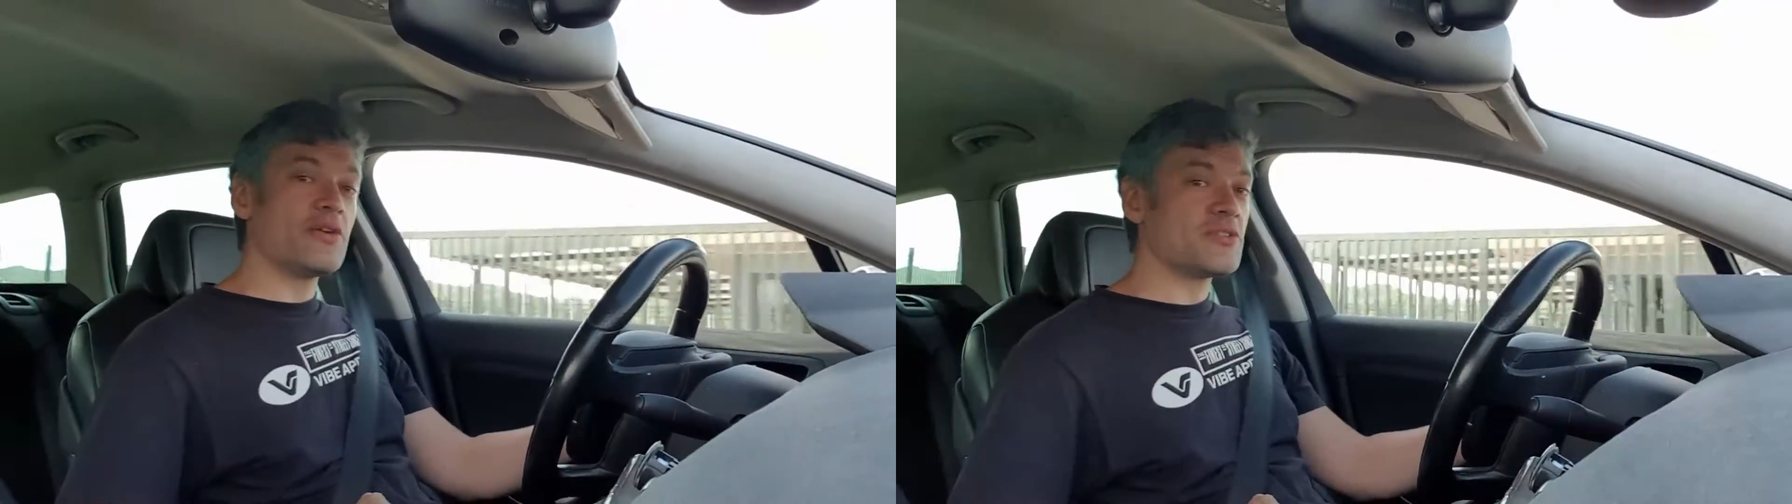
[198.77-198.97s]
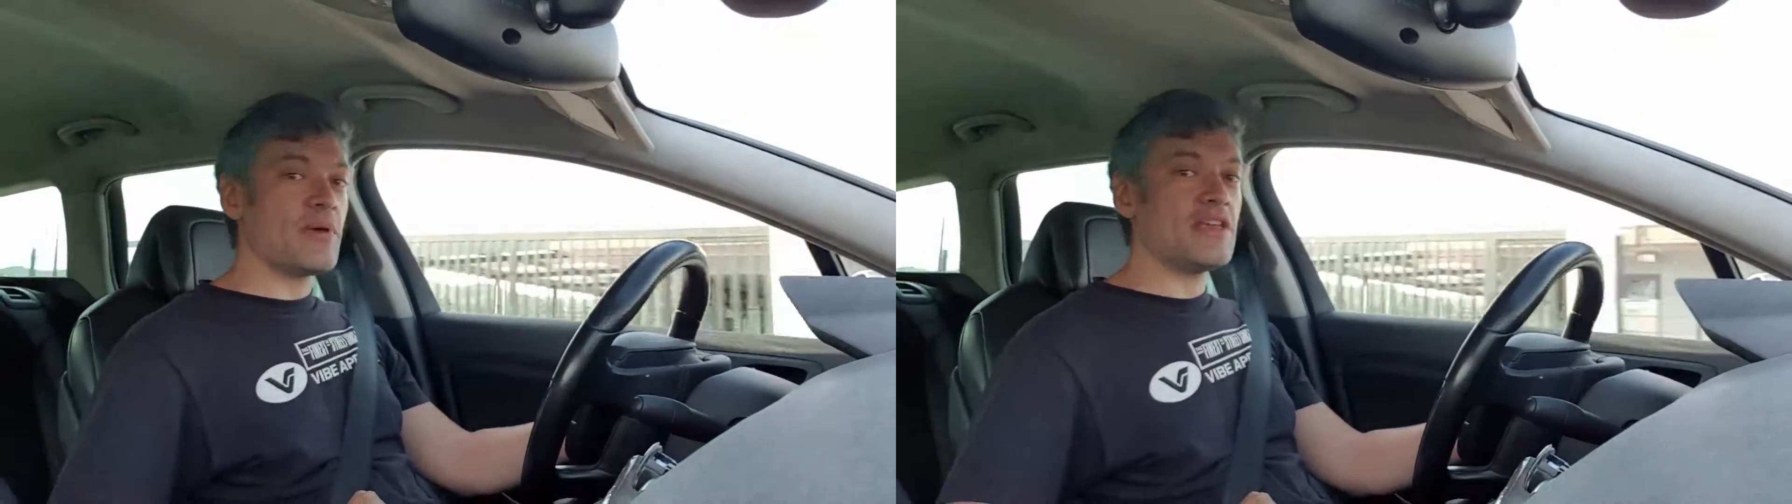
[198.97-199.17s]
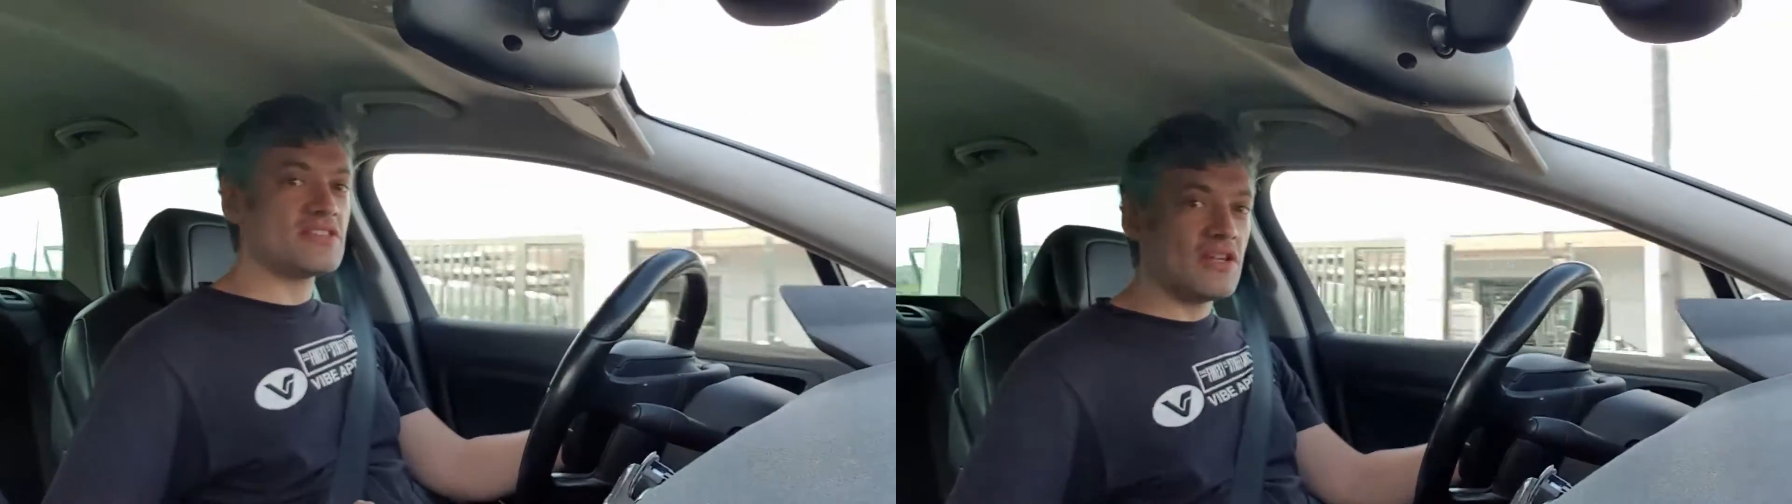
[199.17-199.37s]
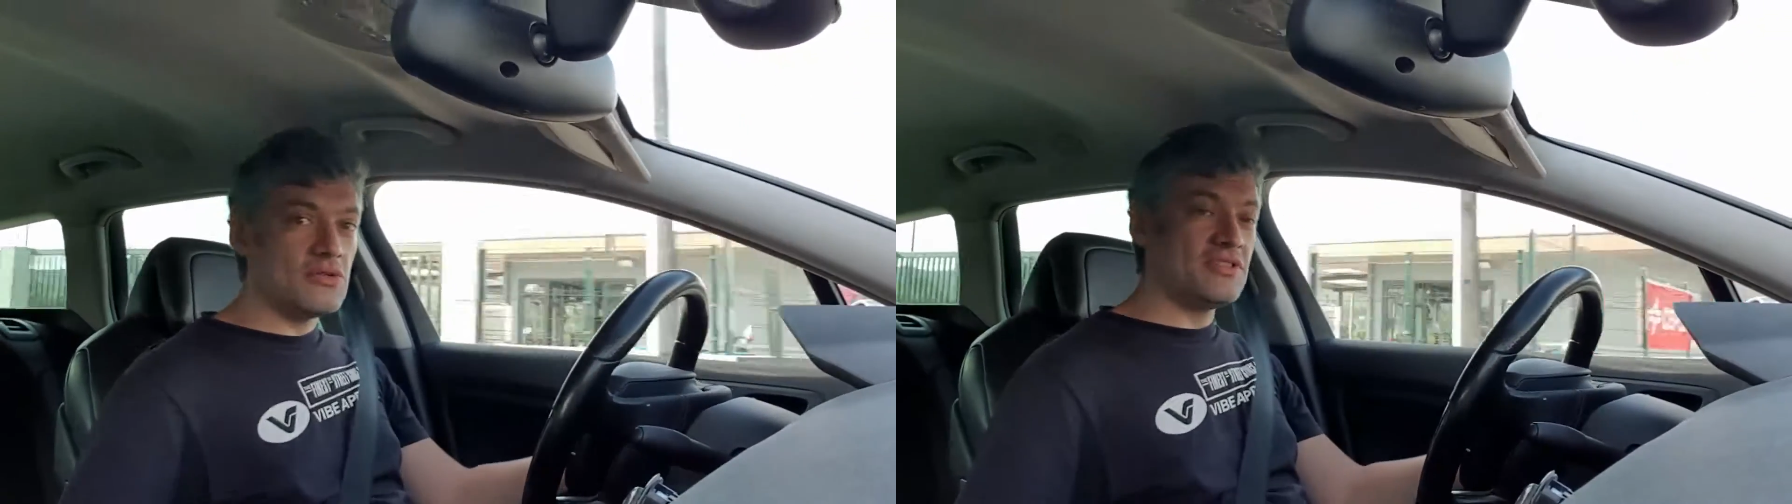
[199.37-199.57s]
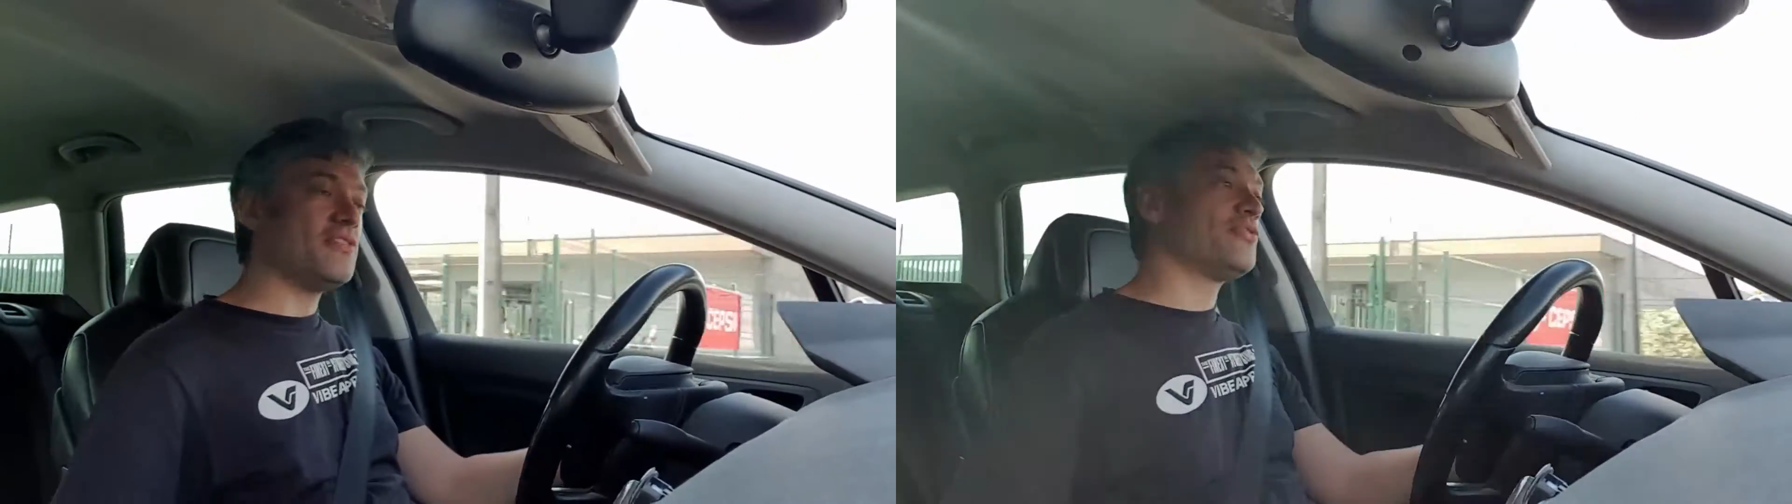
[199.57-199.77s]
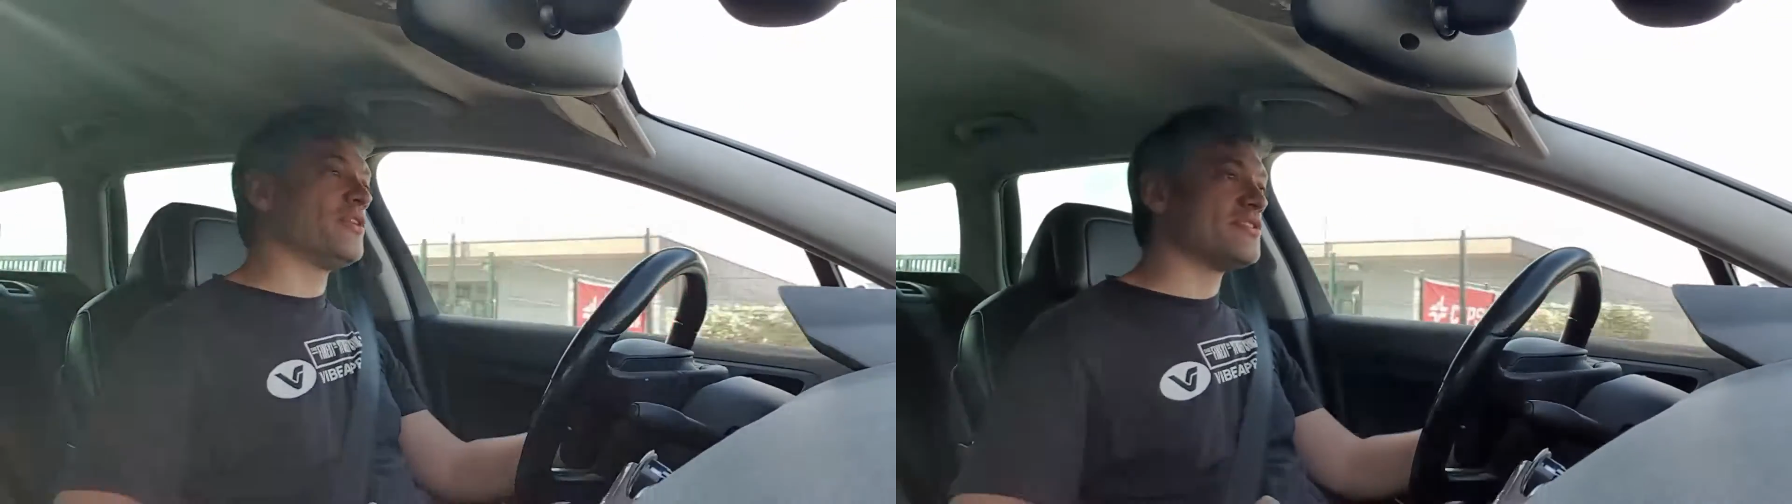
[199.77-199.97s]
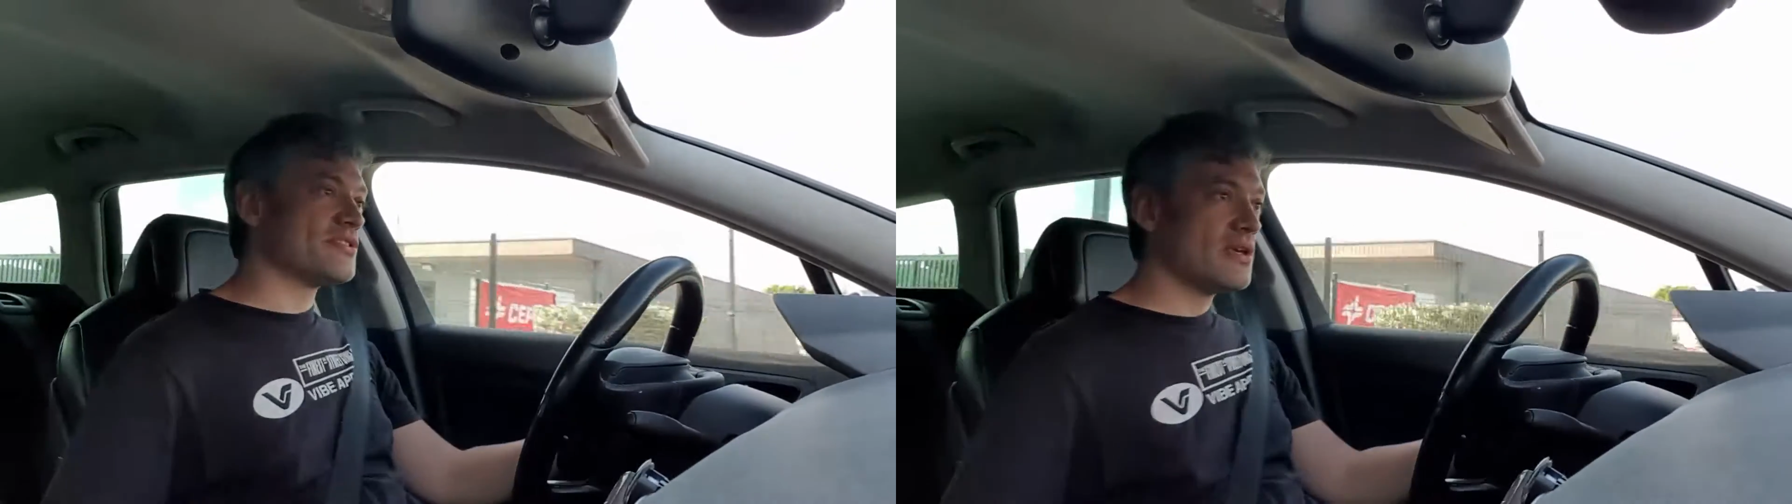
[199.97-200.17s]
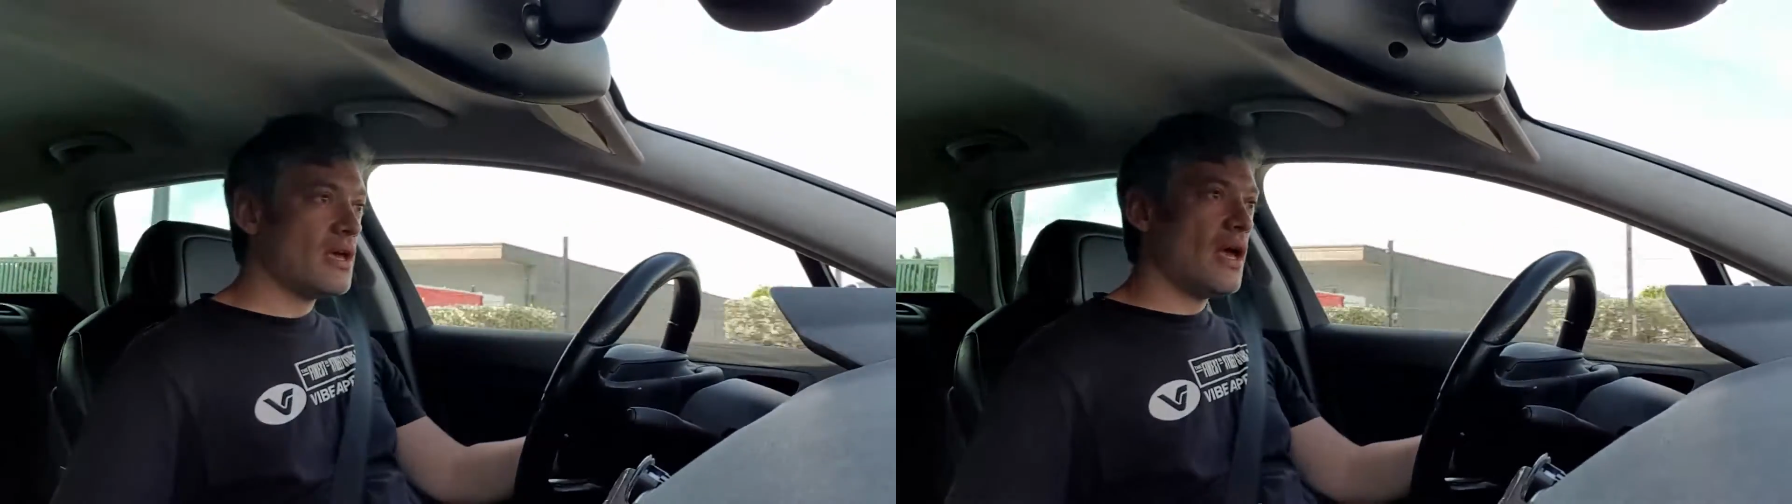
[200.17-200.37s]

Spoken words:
as makes no difference,